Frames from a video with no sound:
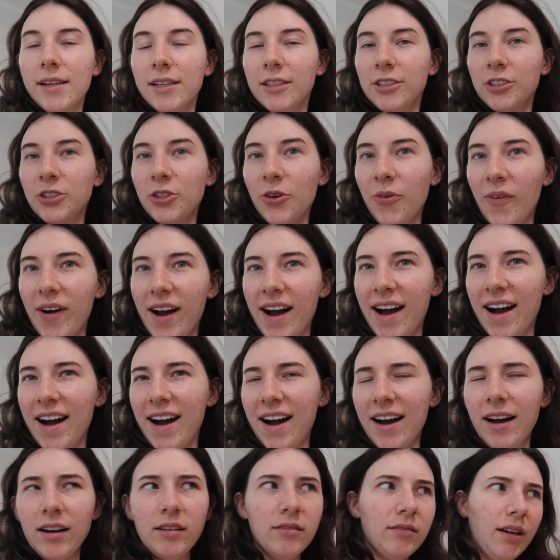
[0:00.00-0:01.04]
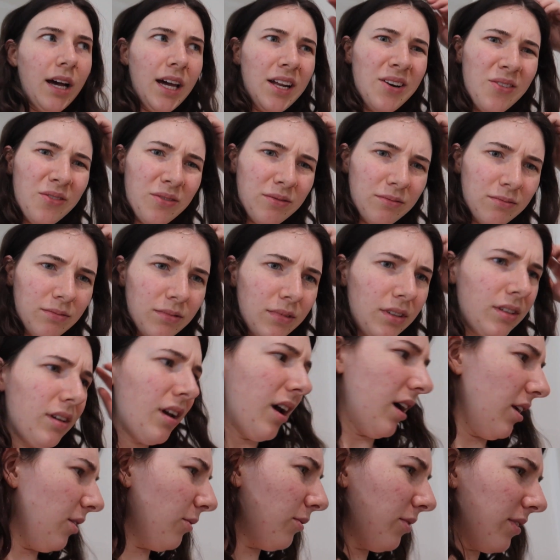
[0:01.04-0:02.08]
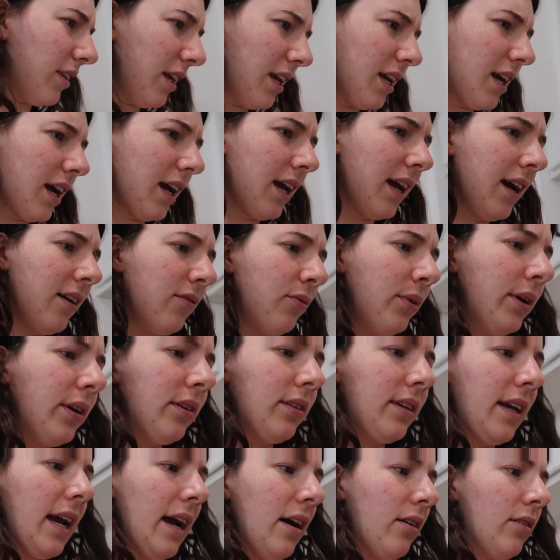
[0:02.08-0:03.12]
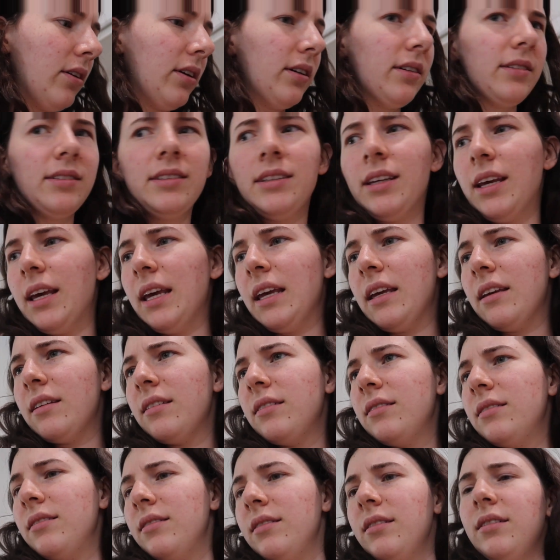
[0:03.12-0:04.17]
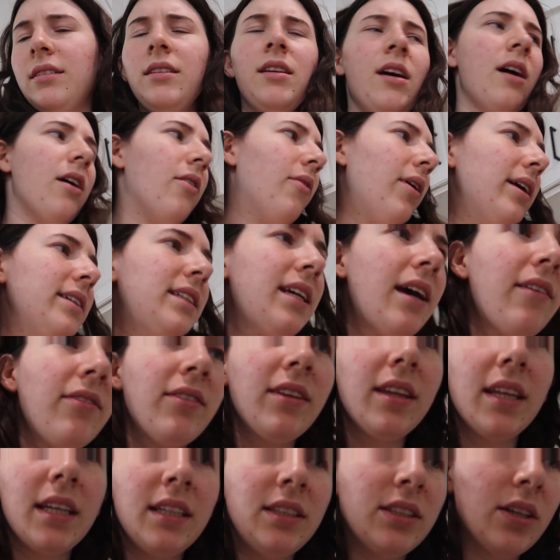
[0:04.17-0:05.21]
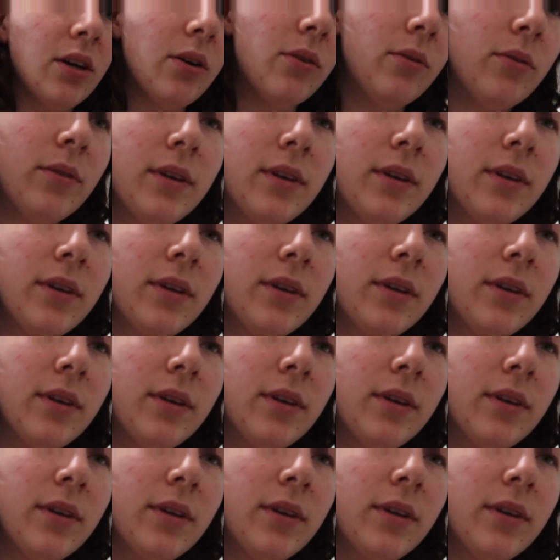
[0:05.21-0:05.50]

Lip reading: So I don't think I have weird counters. Like, no, I definitely don't.